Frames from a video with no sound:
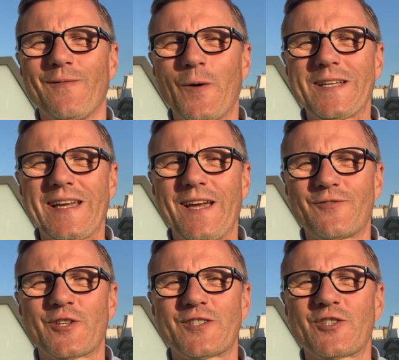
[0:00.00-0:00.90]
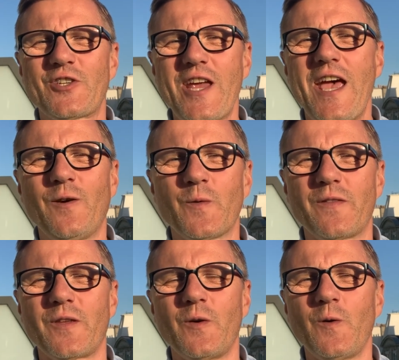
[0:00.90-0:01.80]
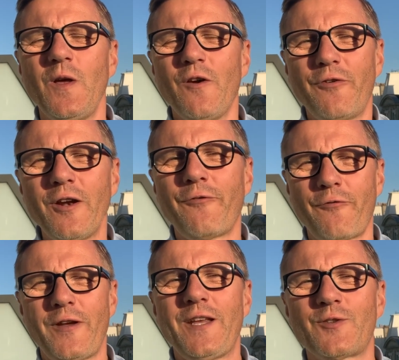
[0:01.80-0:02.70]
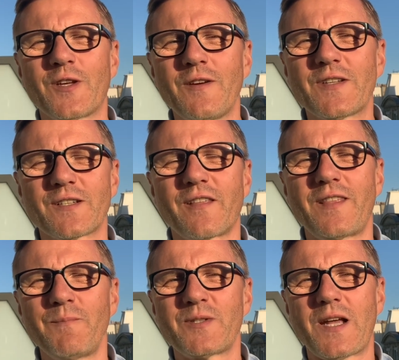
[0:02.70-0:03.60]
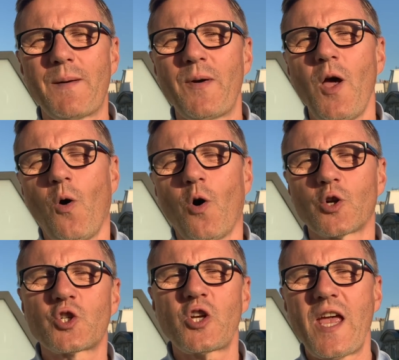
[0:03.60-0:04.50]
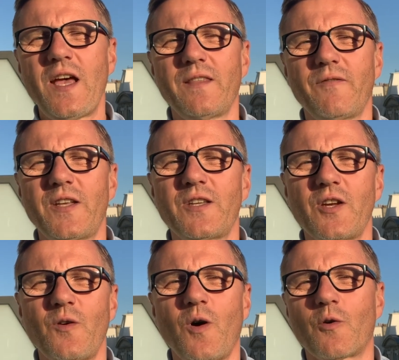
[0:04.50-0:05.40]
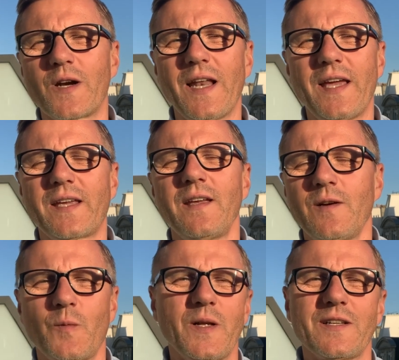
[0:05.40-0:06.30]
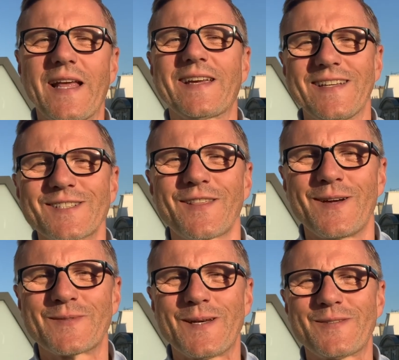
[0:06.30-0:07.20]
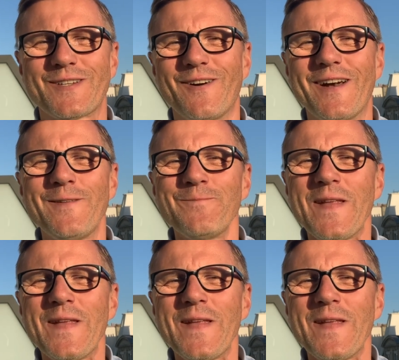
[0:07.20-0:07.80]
what I have just shared with you, feel free to give us a thumbs up or share the video, or a like. Well, a like is a thumbs up, sorry.